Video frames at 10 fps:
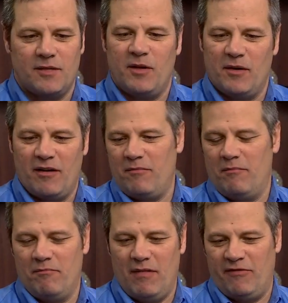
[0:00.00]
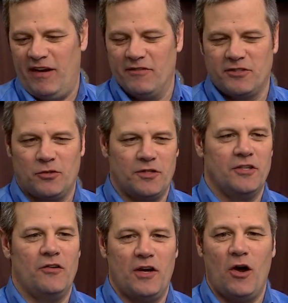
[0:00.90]
I mean, my favorite story is
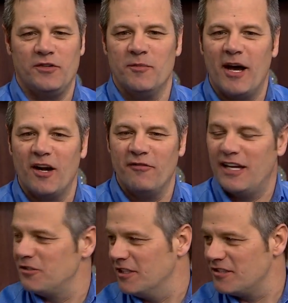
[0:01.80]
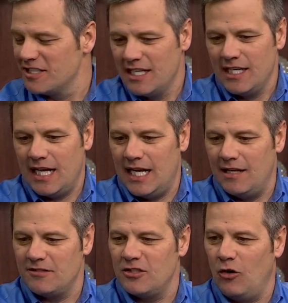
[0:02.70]
always about our veterans.
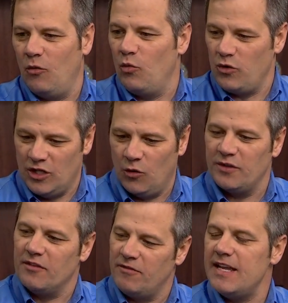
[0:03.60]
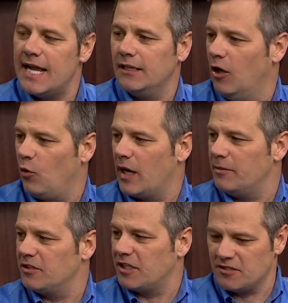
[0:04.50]
Uh, so, you know, with the VA loan, we're
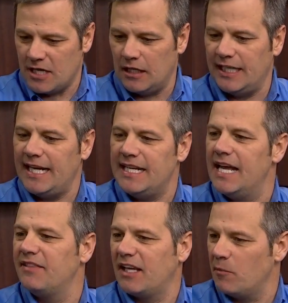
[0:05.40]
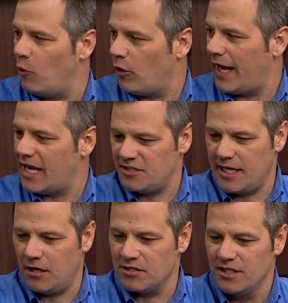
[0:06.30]
able to consolidate debt. They can pull cash
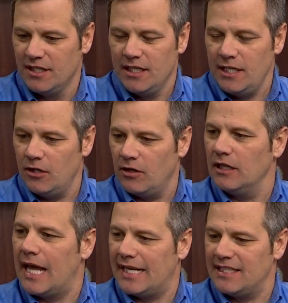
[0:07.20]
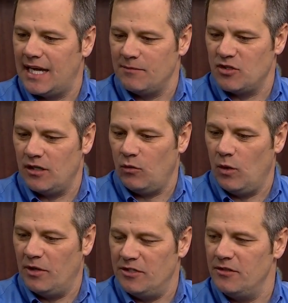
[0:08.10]
out. You know, and a lot of times uh,
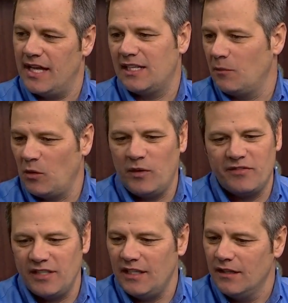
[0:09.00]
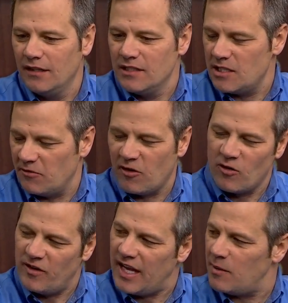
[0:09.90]
when we do that, I mean, we've seen some of
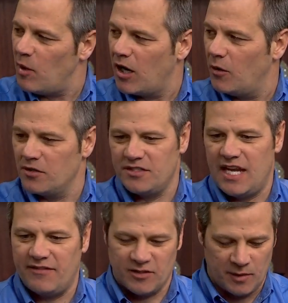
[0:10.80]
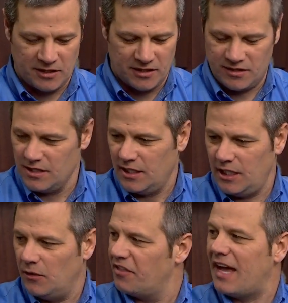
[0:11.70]
our VA borrowers save as much as,
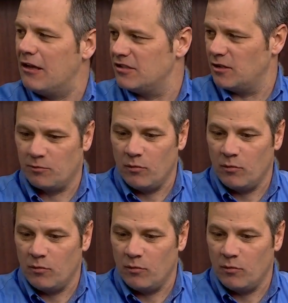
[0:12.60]
you know, a thousand or,